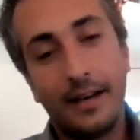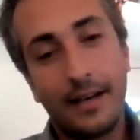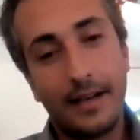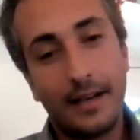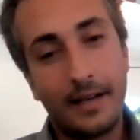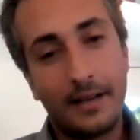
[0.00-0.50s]

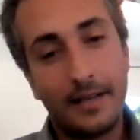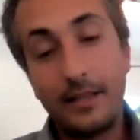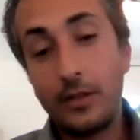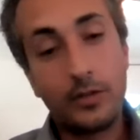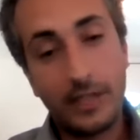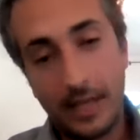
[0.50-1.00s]
uh,
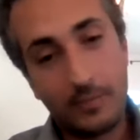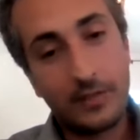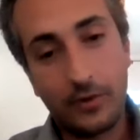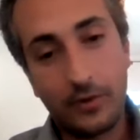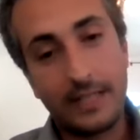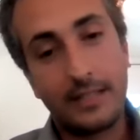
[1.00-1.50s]
in those types
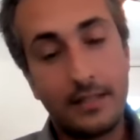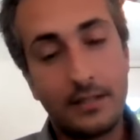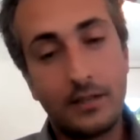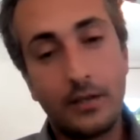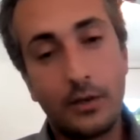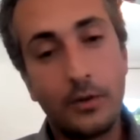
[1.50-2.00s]
of
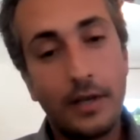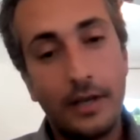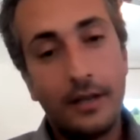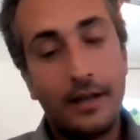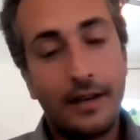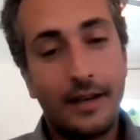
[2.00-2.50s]
crises? So
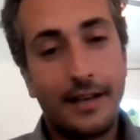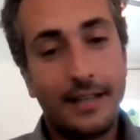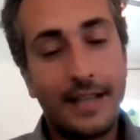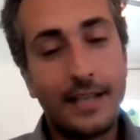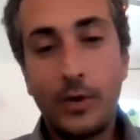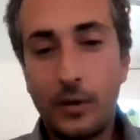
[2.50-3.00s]
uh,
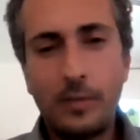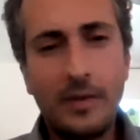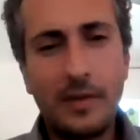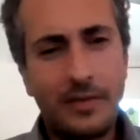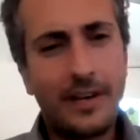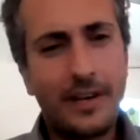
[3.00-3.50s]
that's why we've
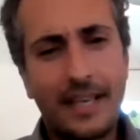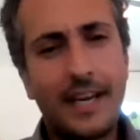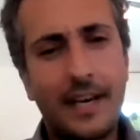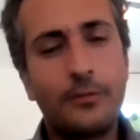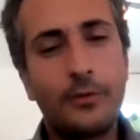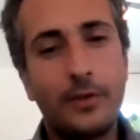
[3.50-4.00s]
been very
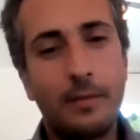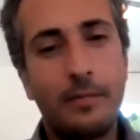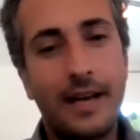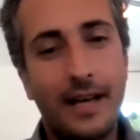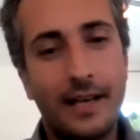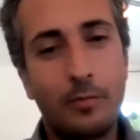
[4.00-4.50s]
careful
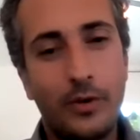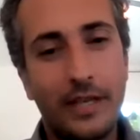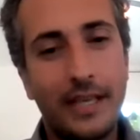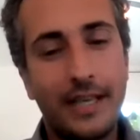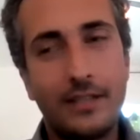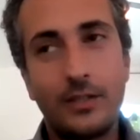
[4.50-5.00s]
about how to
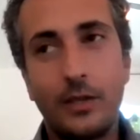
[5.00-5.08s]
bring it.